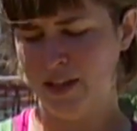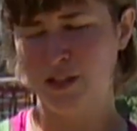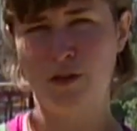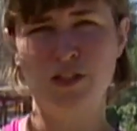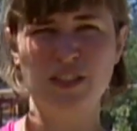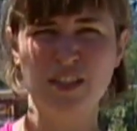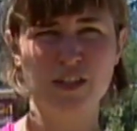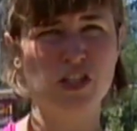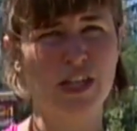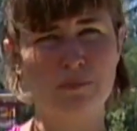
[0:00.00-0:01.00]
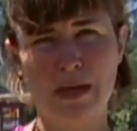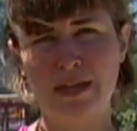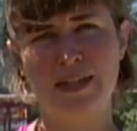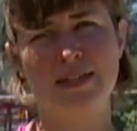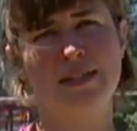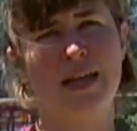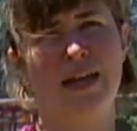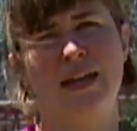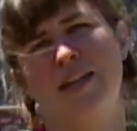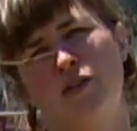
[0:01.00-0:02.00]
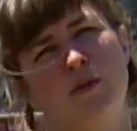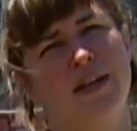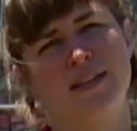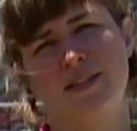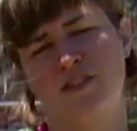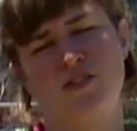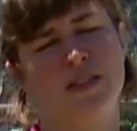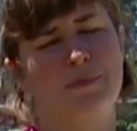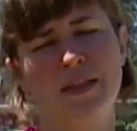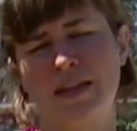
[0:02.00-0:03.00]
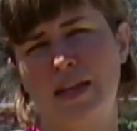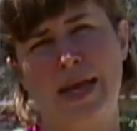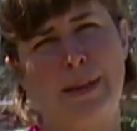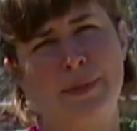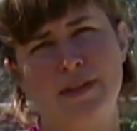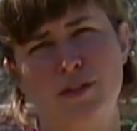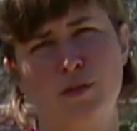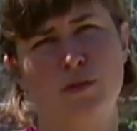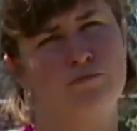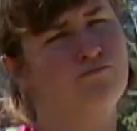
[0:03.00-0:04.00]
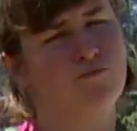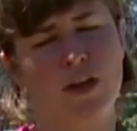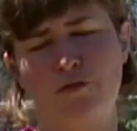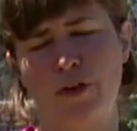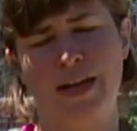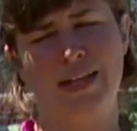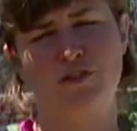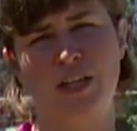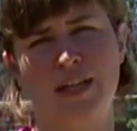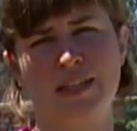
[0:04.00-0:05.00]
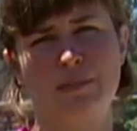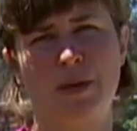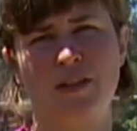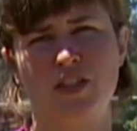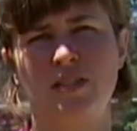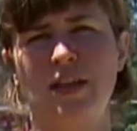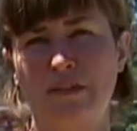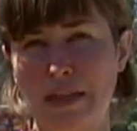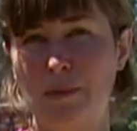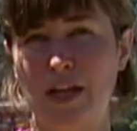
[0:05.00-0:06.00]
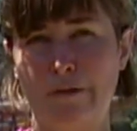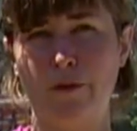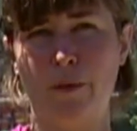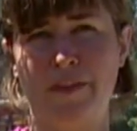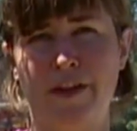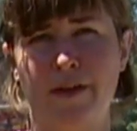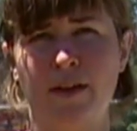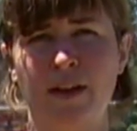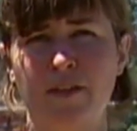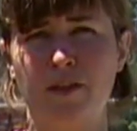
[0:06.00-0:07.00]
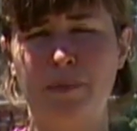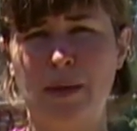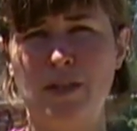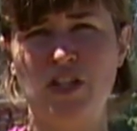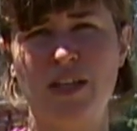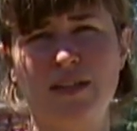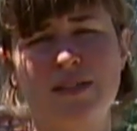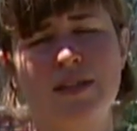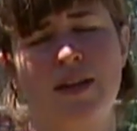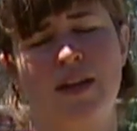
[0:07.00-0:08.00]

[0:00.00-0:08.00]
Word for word: So it's just a little chicken maintenance, and not to worry, it's something that can happen to a variety of chickens, but just definitely be careful when they're little baby chicks.